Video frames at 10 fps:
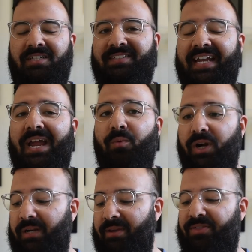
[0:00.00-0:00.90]
Now today
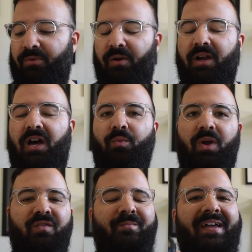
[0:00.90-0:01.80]
we're gonna be throwing on
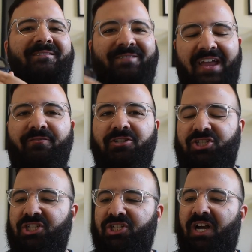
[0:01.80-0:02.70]
one of my favorite
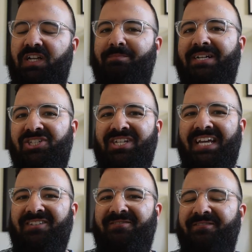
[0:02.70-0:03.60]
G-Shocks, my
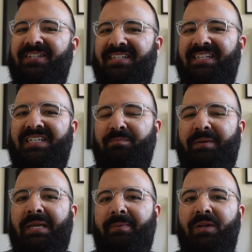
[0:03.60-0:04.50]

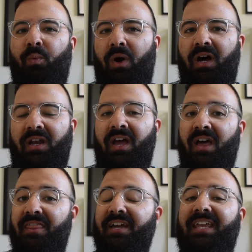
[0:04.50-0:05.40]
GX56BB1,
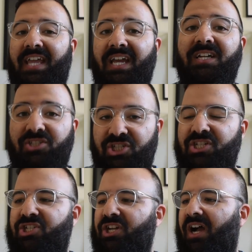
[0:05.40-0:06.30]
the King
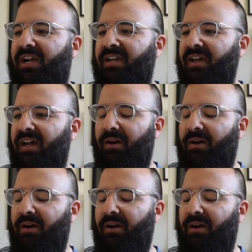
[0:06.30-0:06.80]
G-Shock.